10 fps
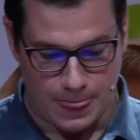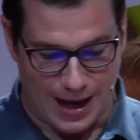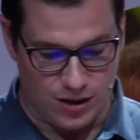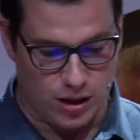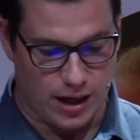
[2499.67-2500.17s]

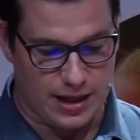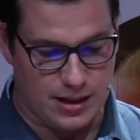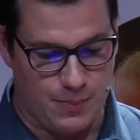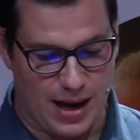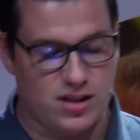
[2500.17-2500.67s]
And it
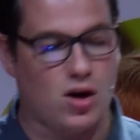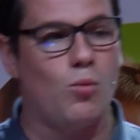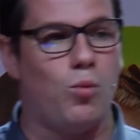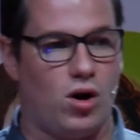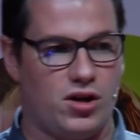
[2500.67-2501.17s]
depends
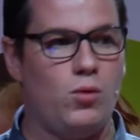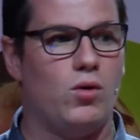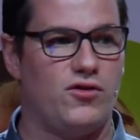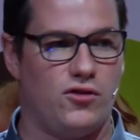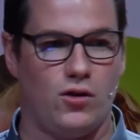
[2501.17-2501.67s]
on what you
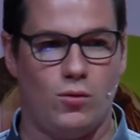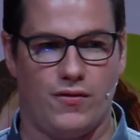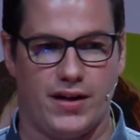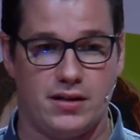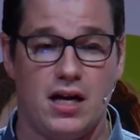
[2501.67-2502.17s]
want to do
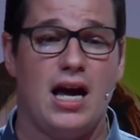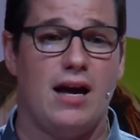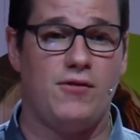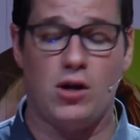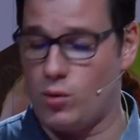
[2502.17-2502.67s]
with it.
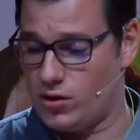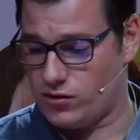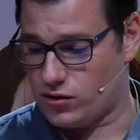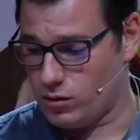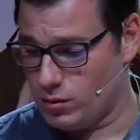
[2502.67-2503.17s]
If you
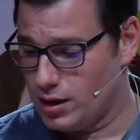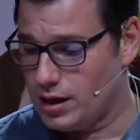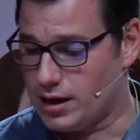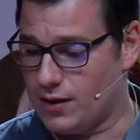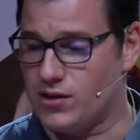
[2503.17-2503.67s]
want to
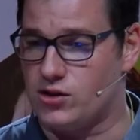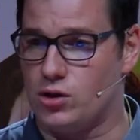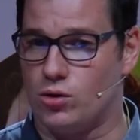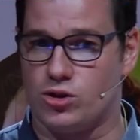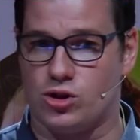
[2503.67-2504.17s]
give it to
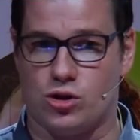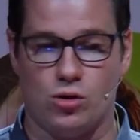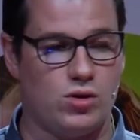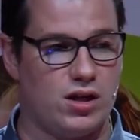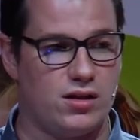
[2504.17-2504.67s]
your
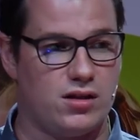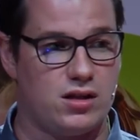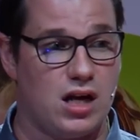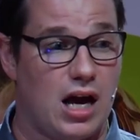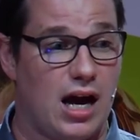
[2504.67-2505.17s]

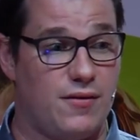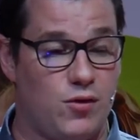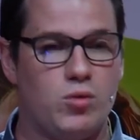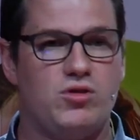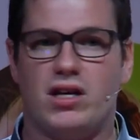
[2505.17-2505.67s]
students, uh, if
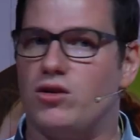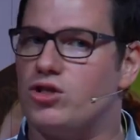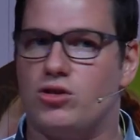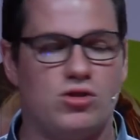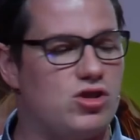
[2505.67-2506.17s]
you want to get your
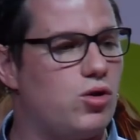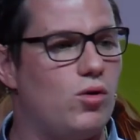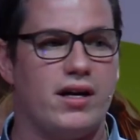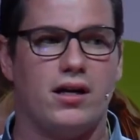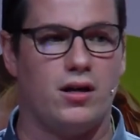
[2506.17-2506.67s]
students
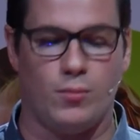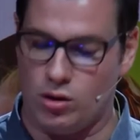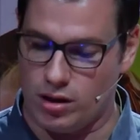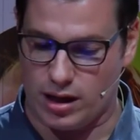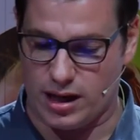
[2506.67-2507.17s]
talking and
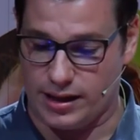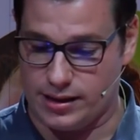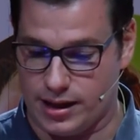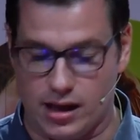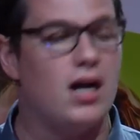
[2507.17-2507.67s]

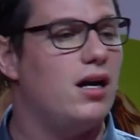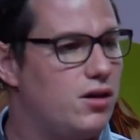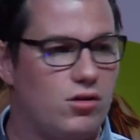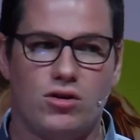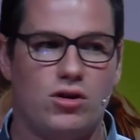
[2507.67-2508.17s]
communicating,
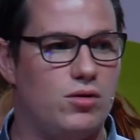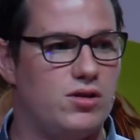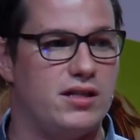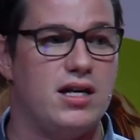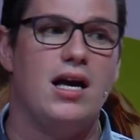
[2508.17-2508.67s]
you can
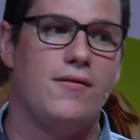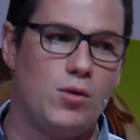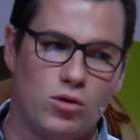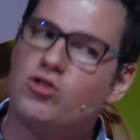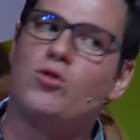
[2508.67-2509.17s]
use it. If
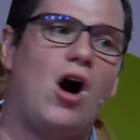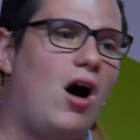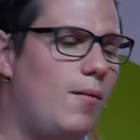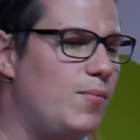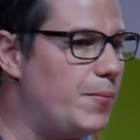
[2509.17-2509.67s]
you want to
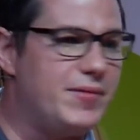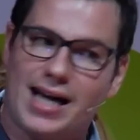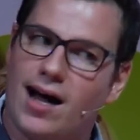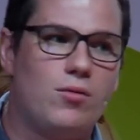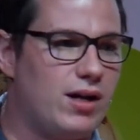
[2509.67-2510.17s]
calm them
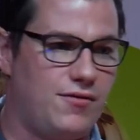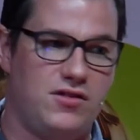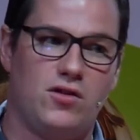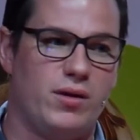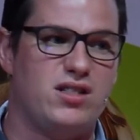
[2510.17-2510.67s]
down
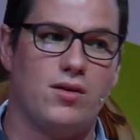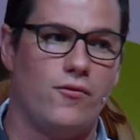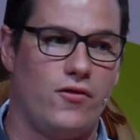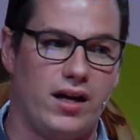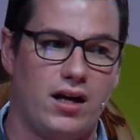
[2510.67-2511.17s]
after doing
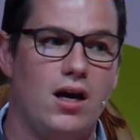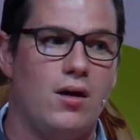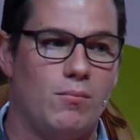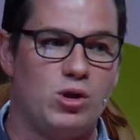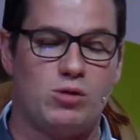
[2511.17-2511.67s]
something
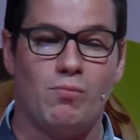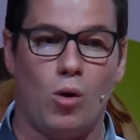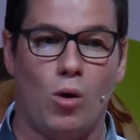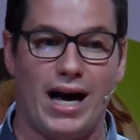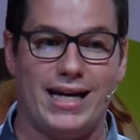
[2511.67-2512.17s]
much
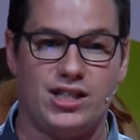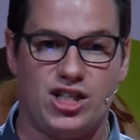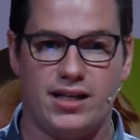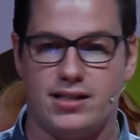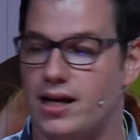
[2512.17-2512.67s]
more
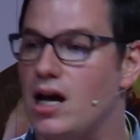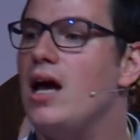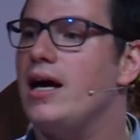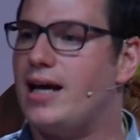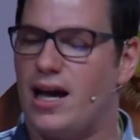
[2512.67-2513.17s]
energetic,
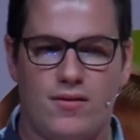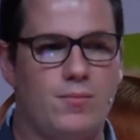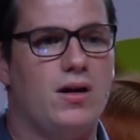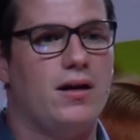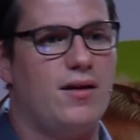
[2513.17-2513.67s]
get
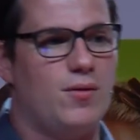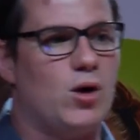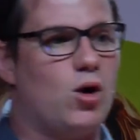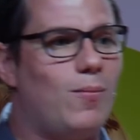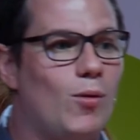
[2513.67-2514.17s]
them, give them
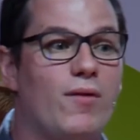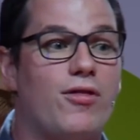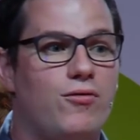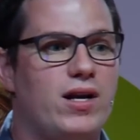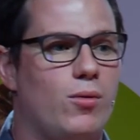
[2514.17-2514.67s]
a corpus
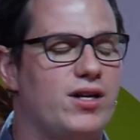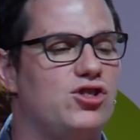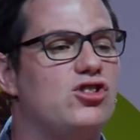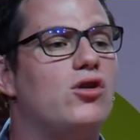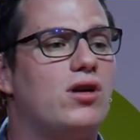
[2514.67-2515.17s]
with three
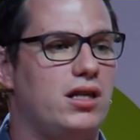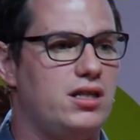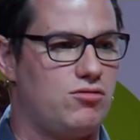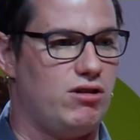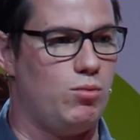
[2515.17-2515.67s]
questions. Look at
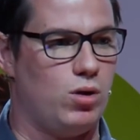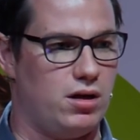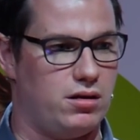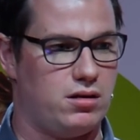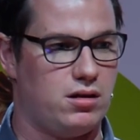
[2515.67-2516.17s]
these three
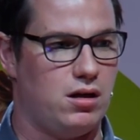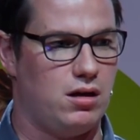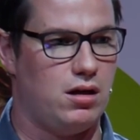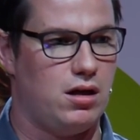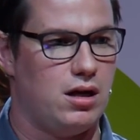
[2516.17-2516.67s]
words.
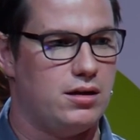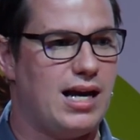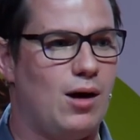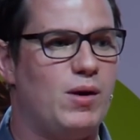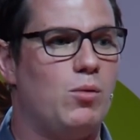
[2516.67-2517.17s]

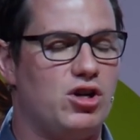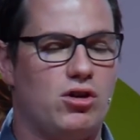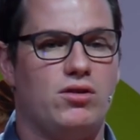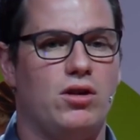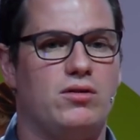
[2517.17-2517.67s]
Tell me what you
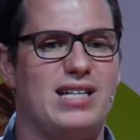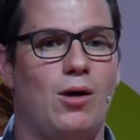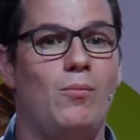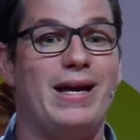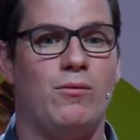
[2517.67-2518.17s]
can,
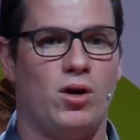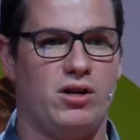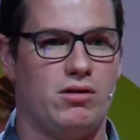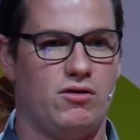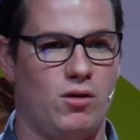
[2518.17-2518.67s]
tell me what
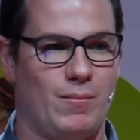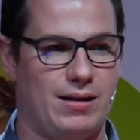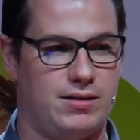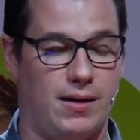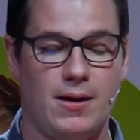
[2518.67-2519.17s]
you can do
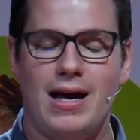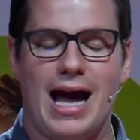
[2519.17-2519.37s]
about it.